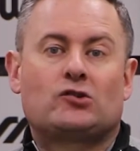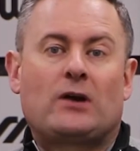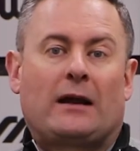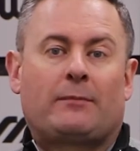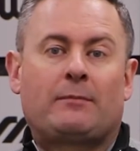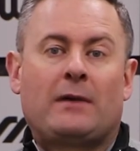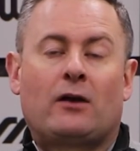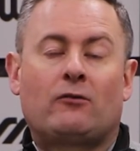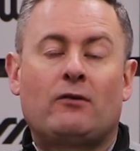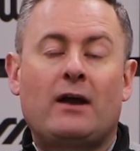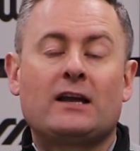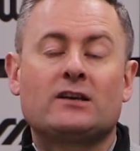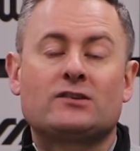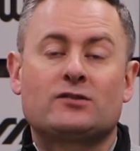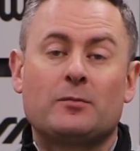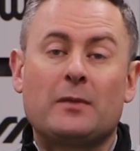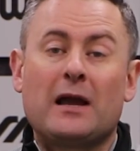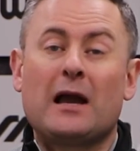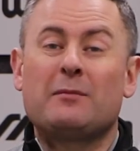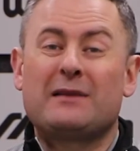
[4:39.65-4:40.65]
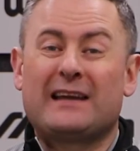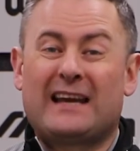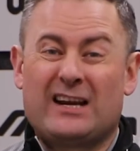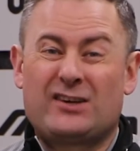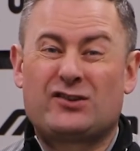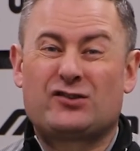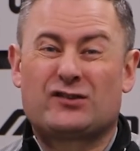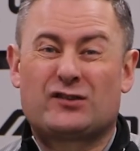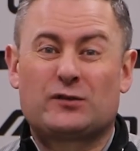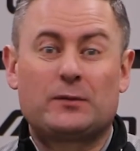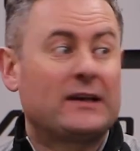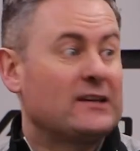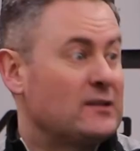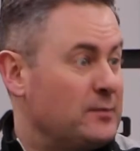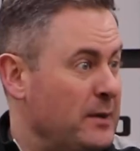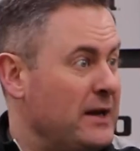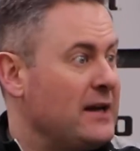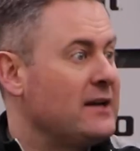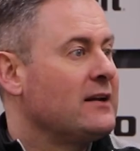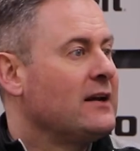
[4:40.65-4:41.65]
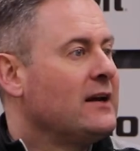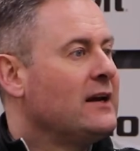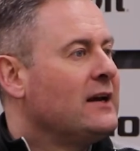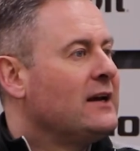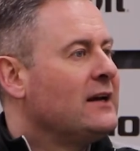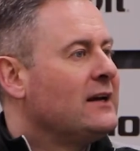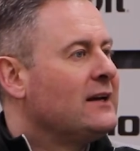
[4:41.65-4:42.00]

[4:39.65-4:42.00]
TrackMan range, you'll be able to get your swing speed.